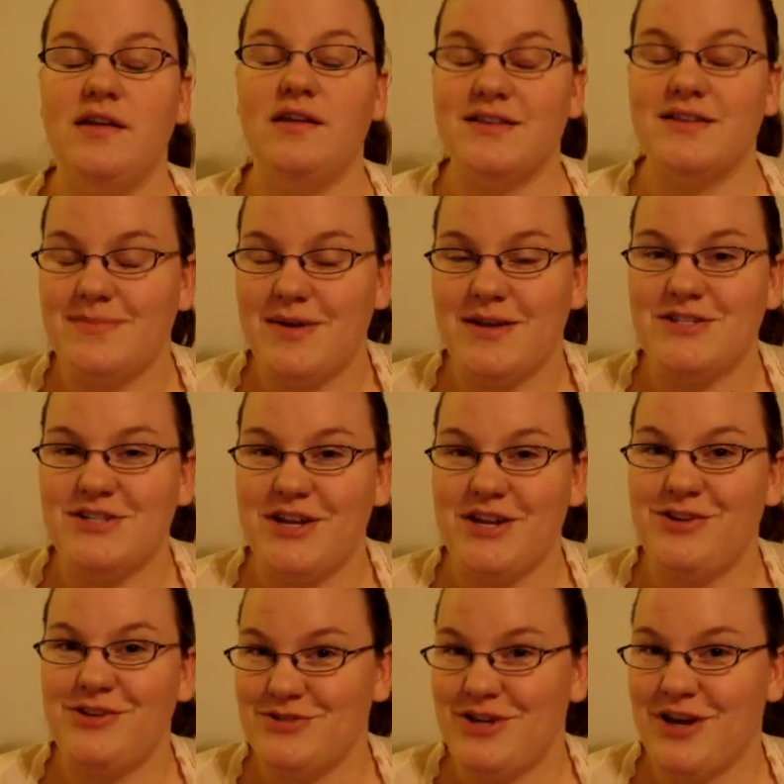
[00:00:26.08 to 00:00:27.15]
Not to
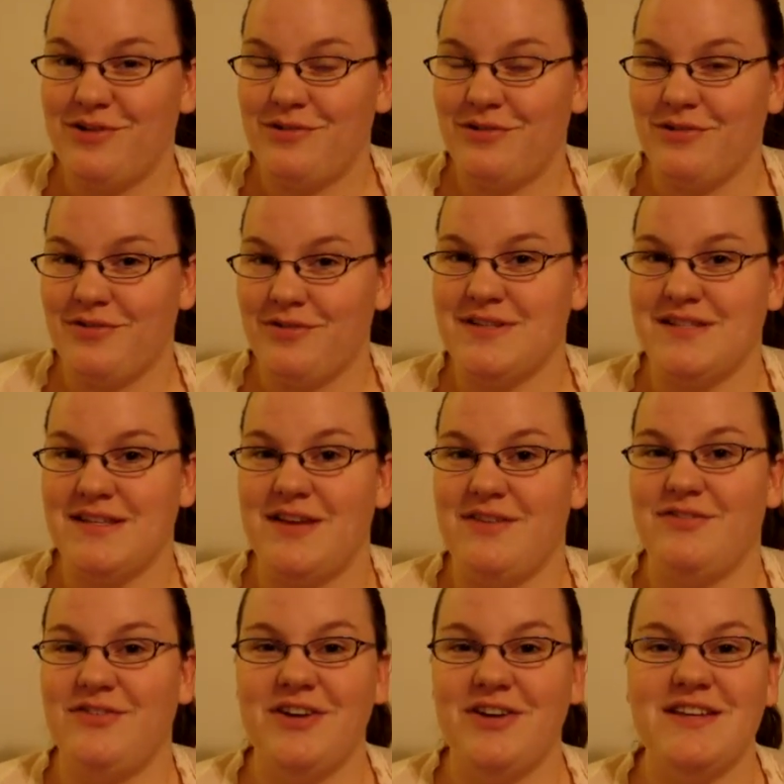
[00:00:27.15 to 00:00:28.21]
mention, you generally
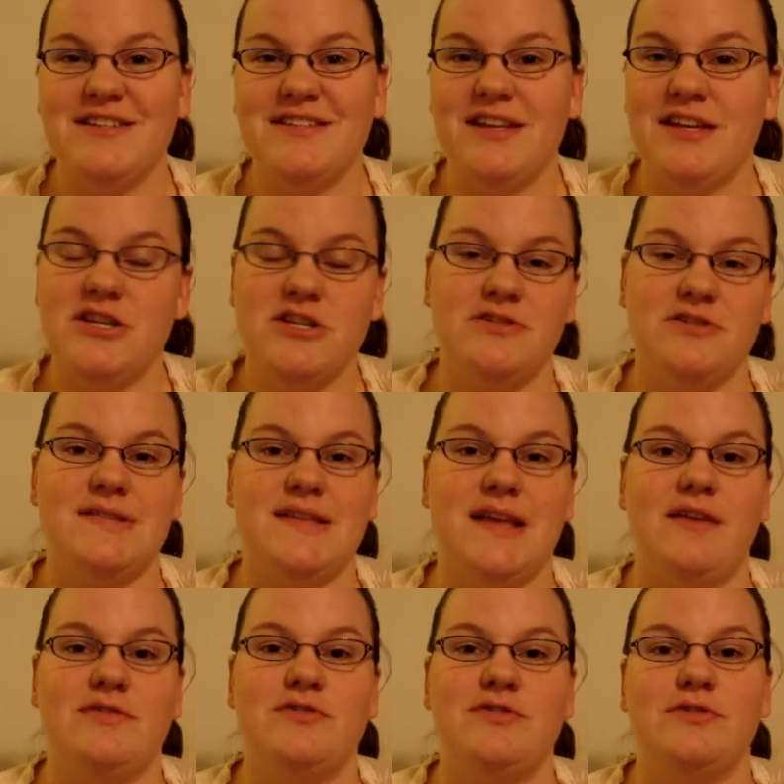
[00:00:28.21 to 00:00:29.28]
receive cookies and juice
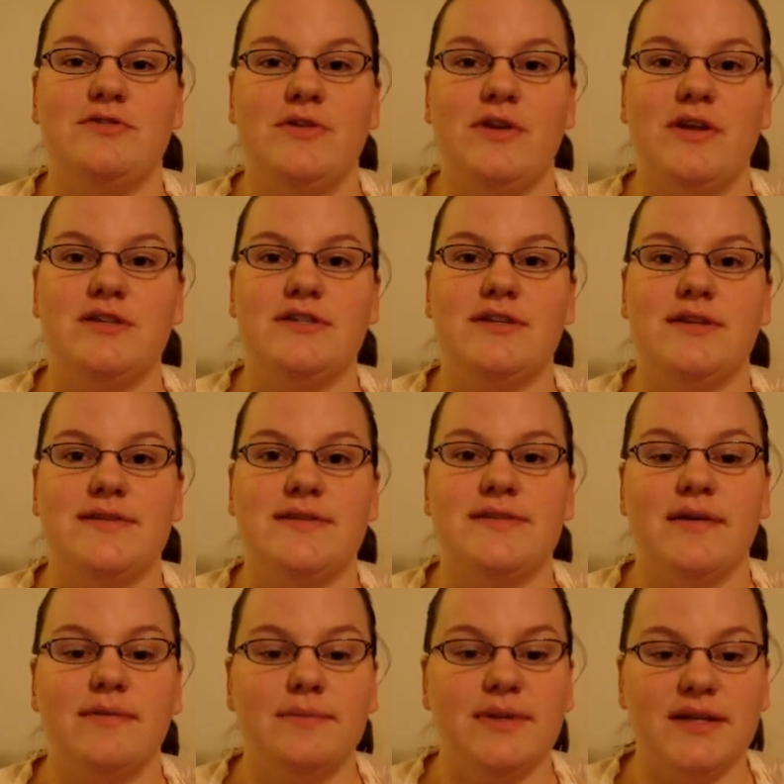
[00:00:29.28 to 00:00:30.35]
after your donation is
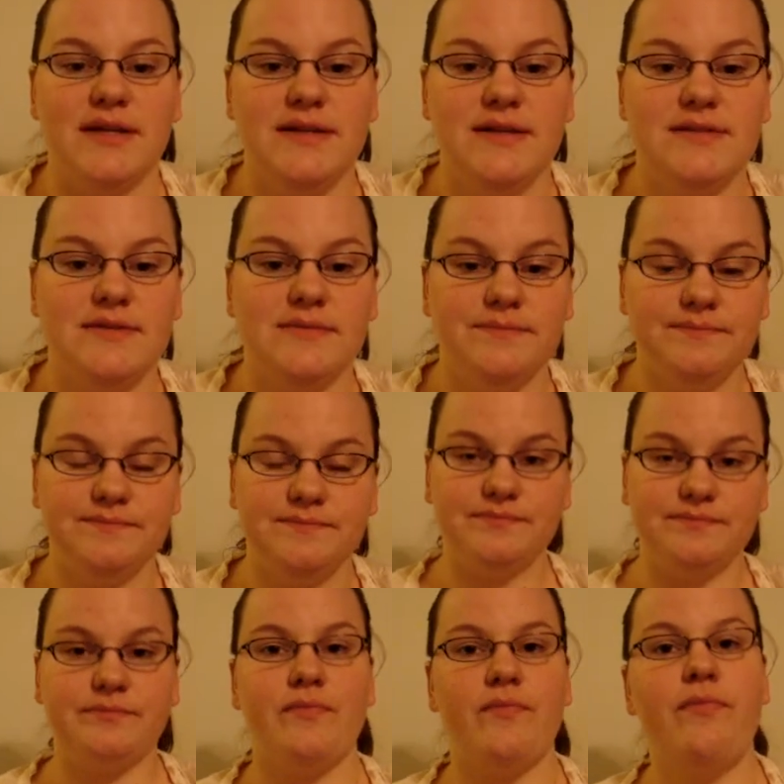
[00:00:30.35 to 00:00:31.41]
complete.
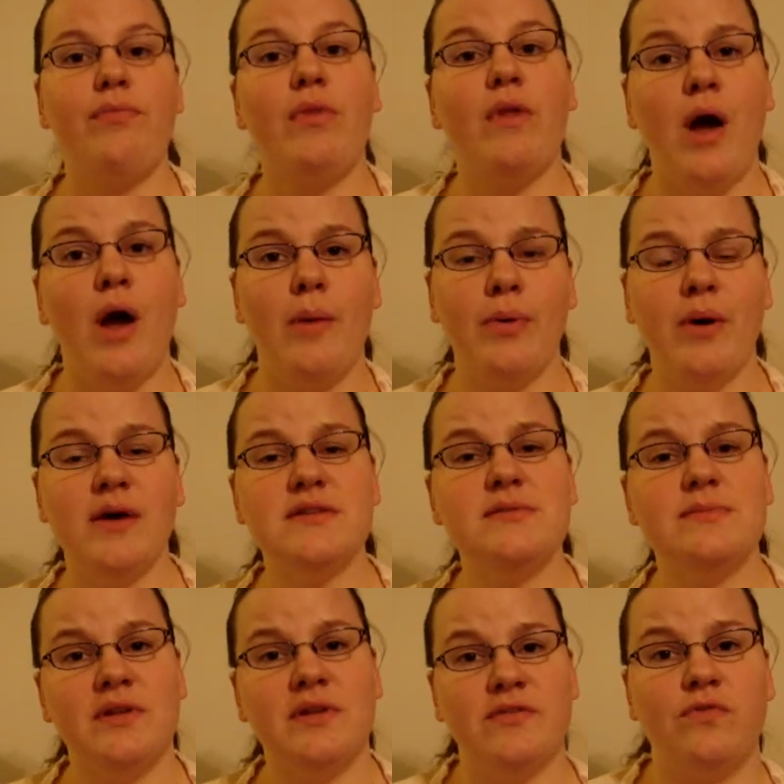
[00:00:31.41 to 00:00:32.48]

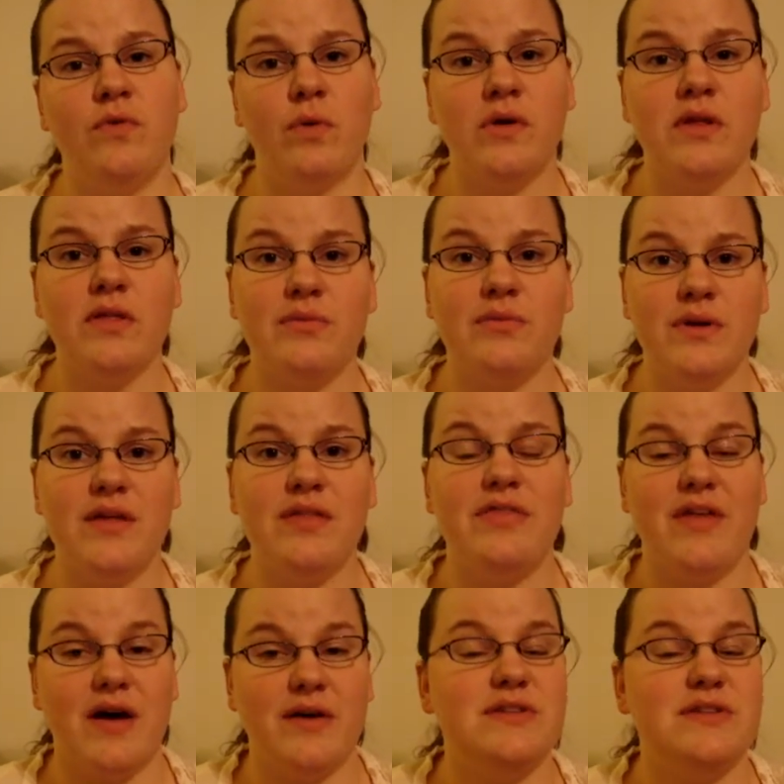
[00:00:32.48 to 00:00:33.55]
Approximately
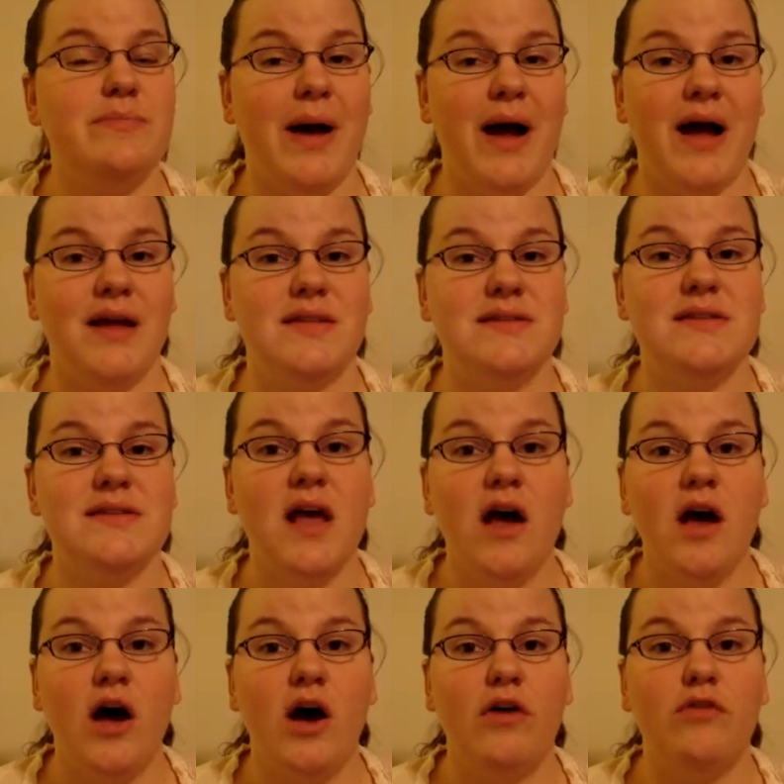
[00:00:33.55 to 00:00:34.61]
43,000 pints
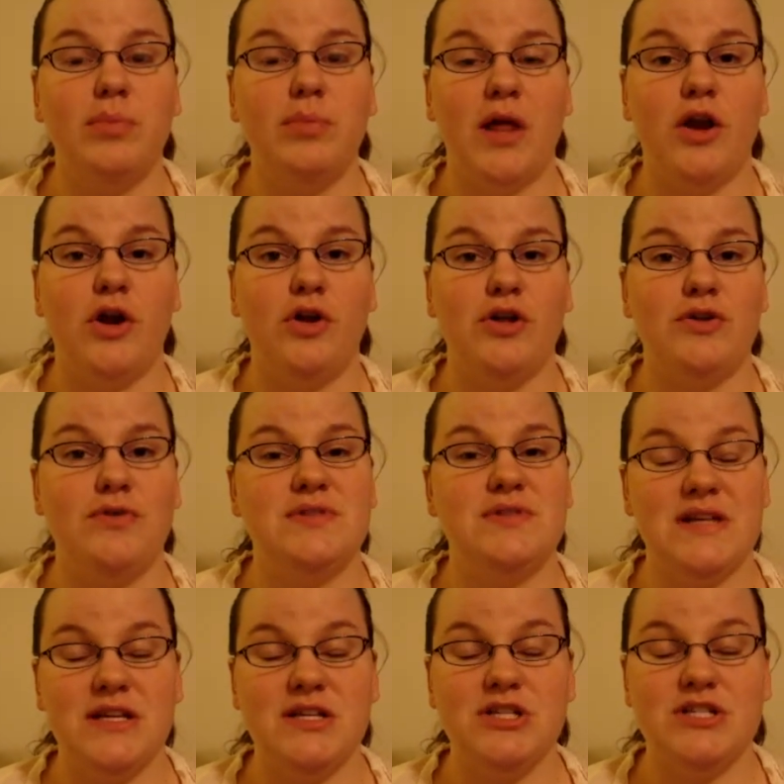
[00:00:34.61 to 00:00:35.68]
of blood are
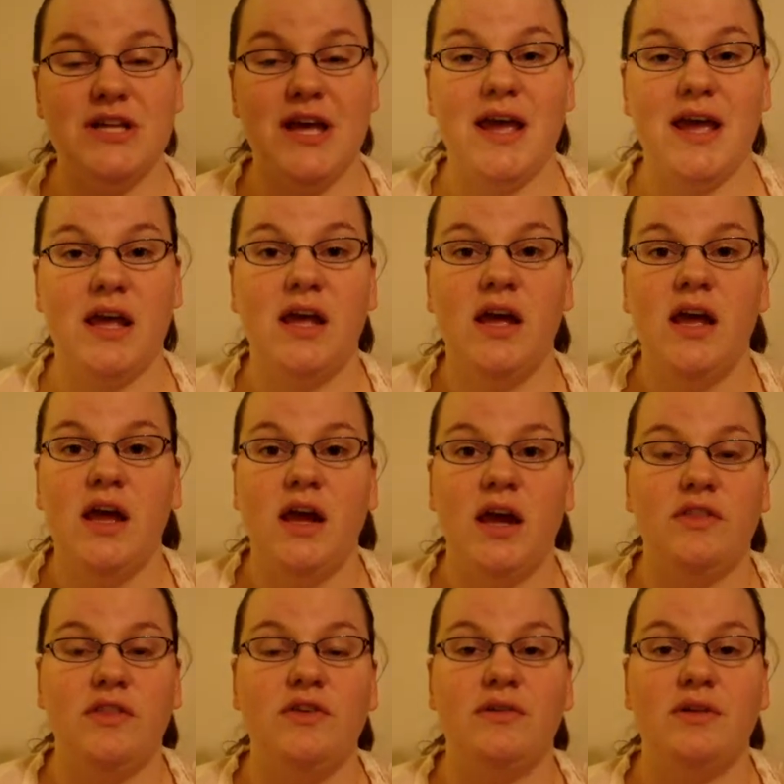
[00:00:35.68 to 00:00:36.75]
used each day
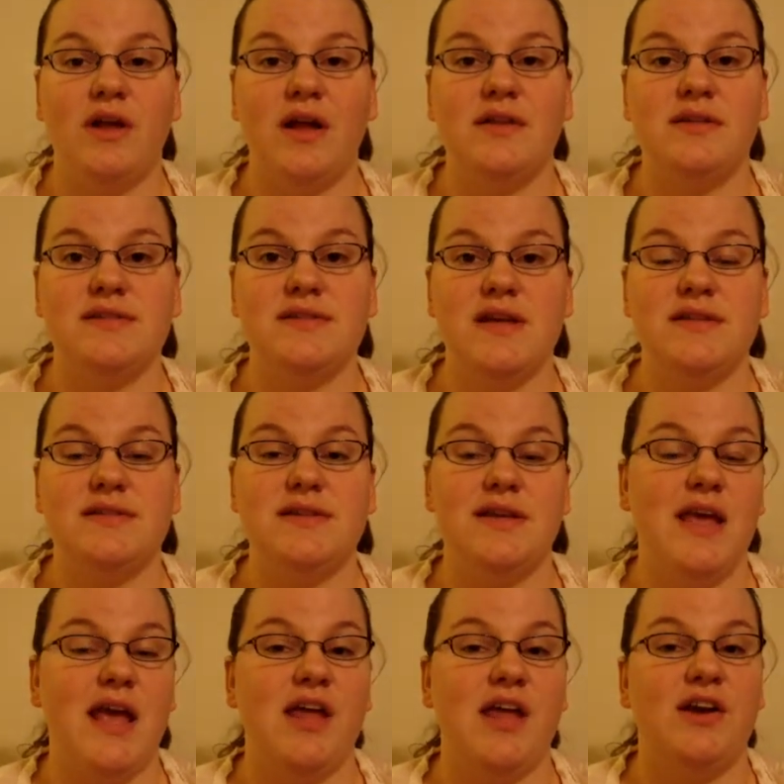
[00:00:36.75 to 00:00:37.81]
in the United States
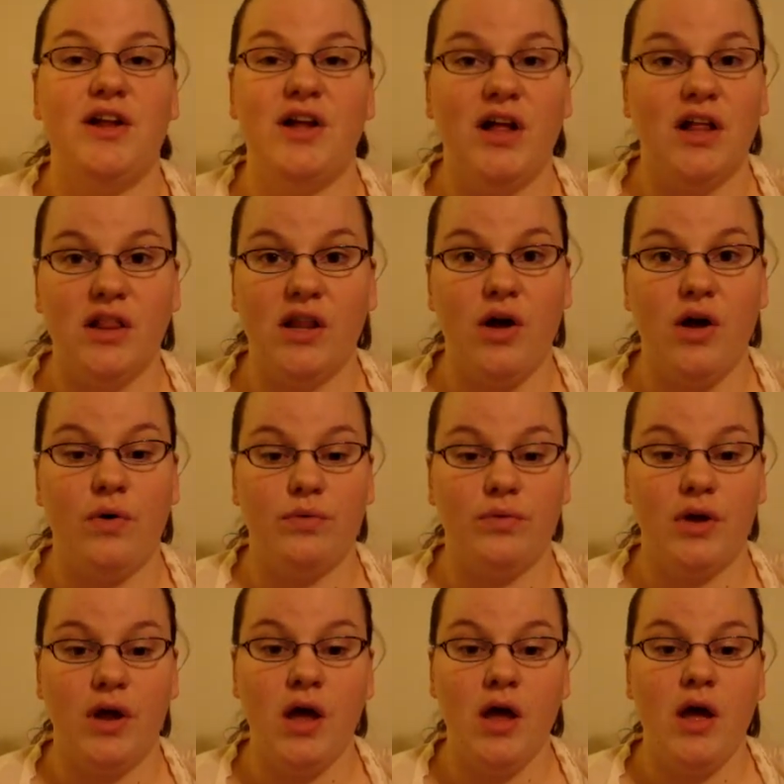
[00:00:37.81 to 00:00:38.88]
and Canada alone.